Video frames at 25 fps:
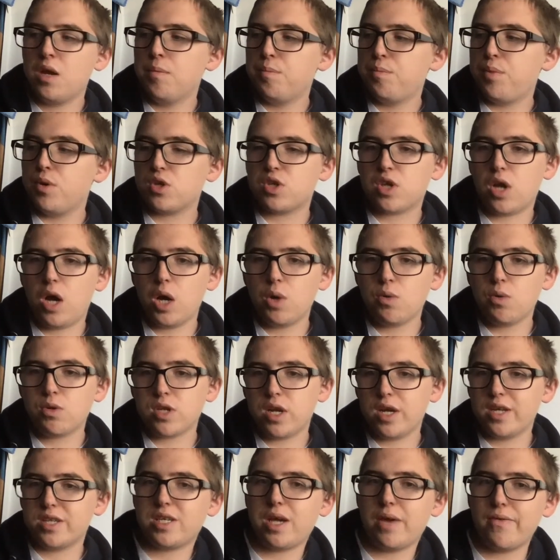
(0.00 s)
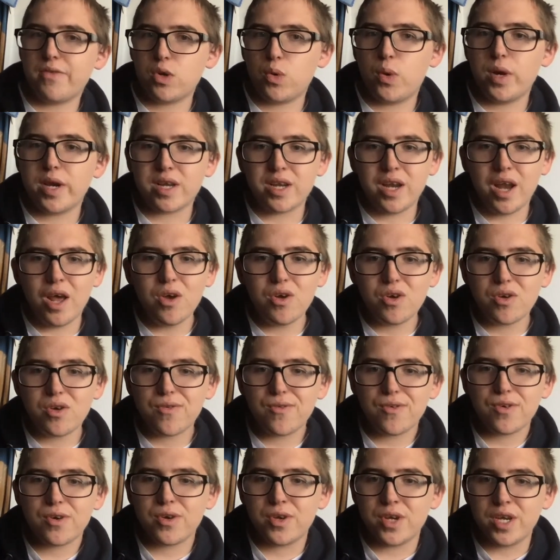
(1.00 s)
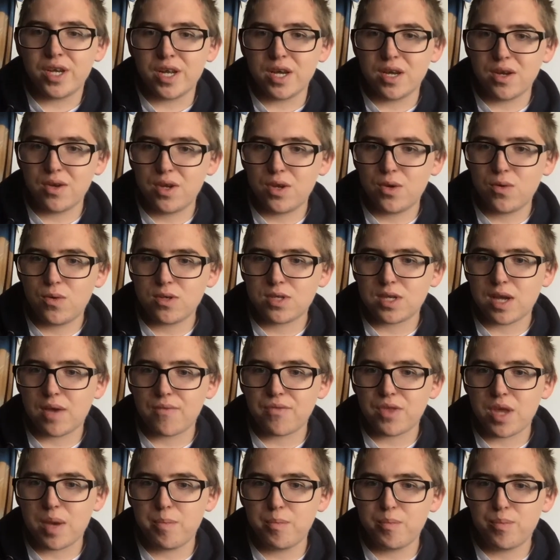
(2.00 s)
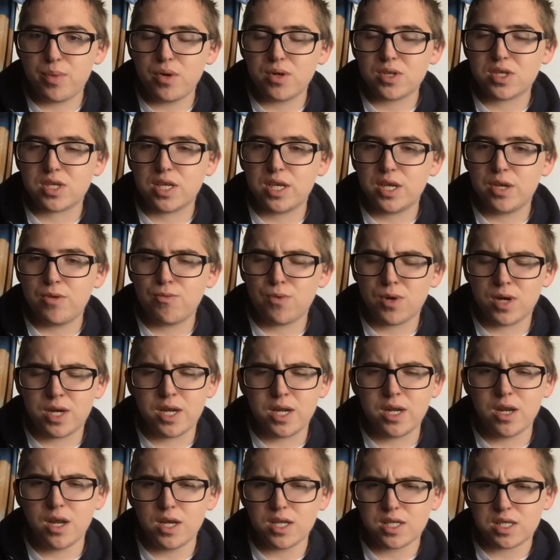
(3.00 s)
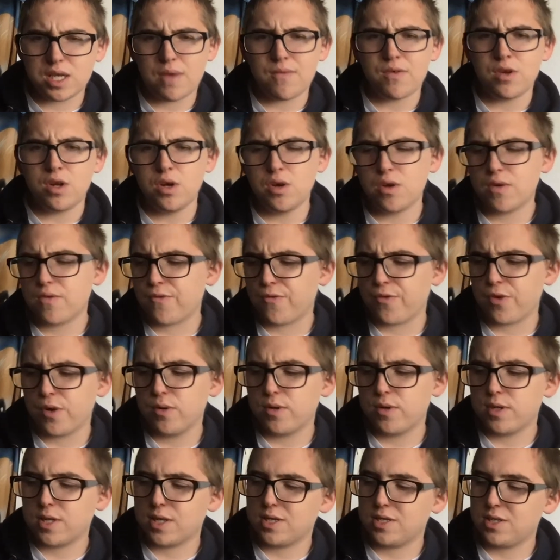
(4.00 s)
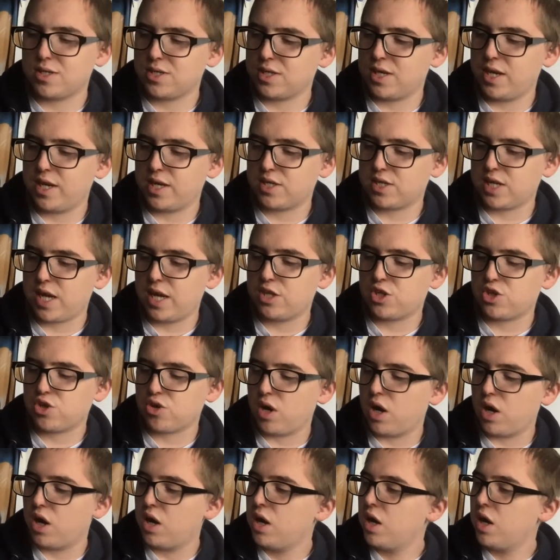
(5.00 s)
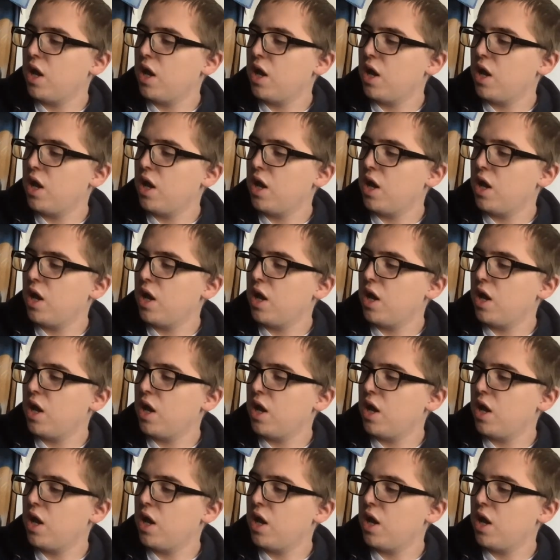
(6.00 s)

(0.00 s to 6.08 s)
books that I always like to have a quick look through, you know. You always have them books that you really like to have a look through, etc.